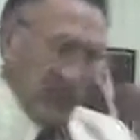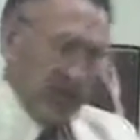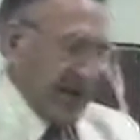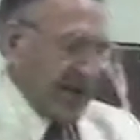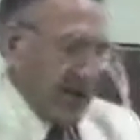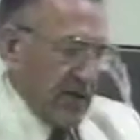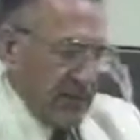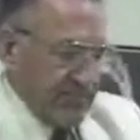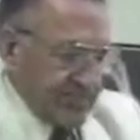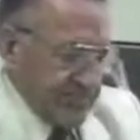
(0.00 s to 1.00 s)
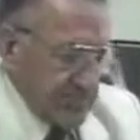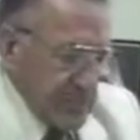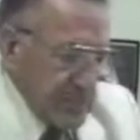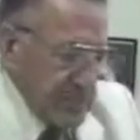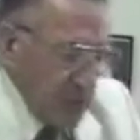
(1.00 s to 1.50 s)
you got to do it.
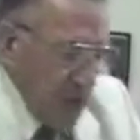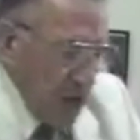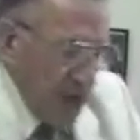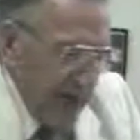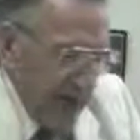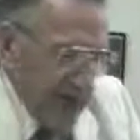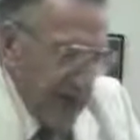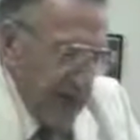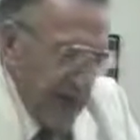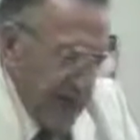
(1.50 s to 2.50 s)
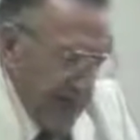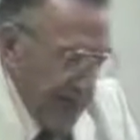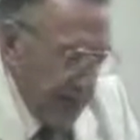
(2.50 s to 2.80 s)
Okay, let's keep reading.